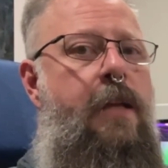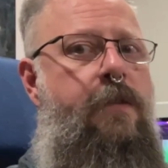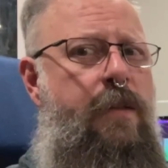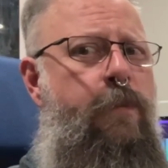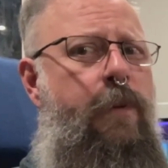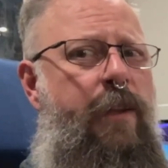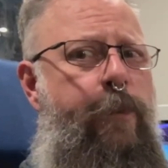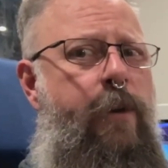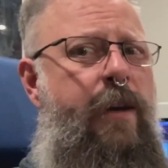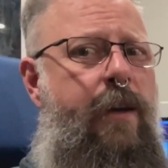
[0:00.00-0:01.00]
Did it really
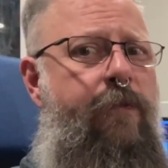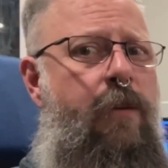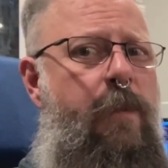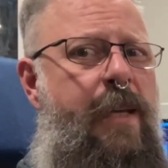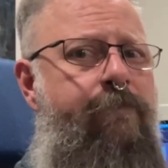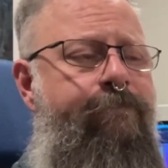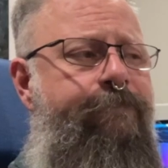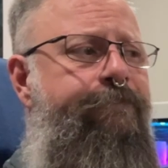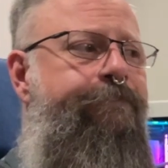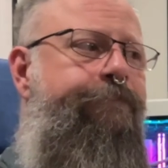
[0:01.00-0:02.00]
work for me?
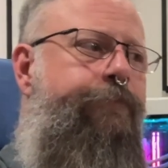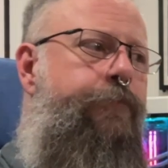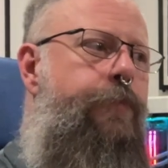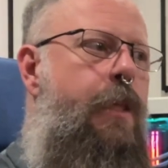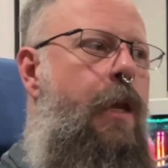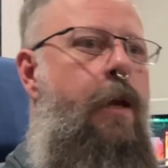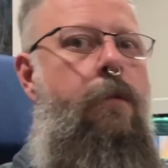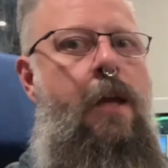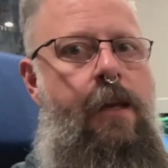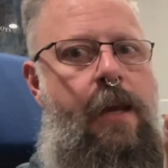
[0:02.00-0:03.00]

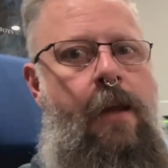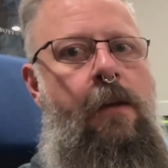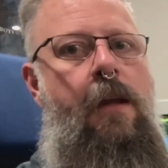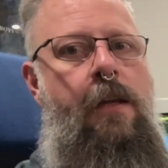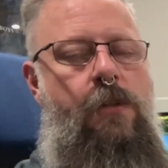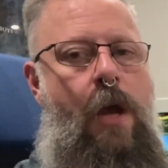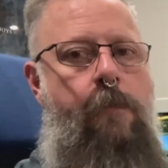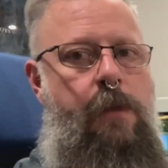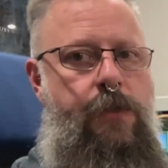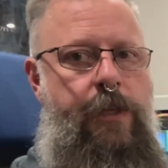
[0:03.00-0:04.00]
It
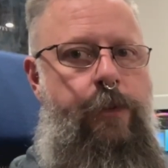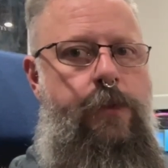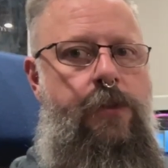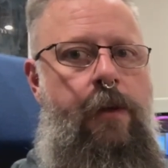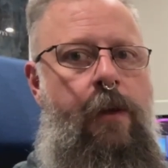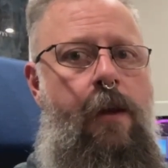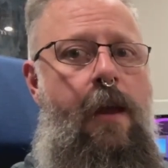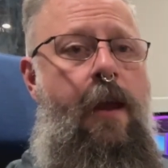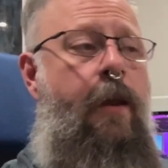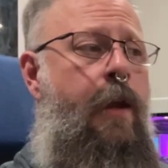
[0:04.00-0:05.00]
taught me sequencing,
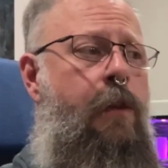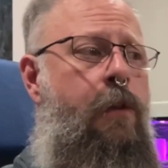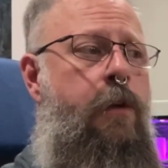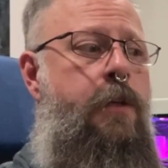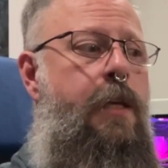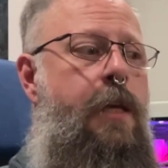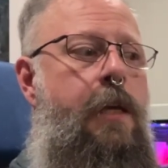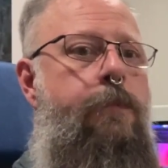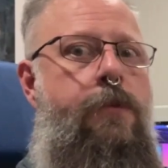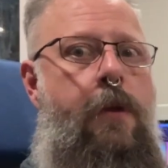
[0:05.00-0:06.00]
and I learned heaps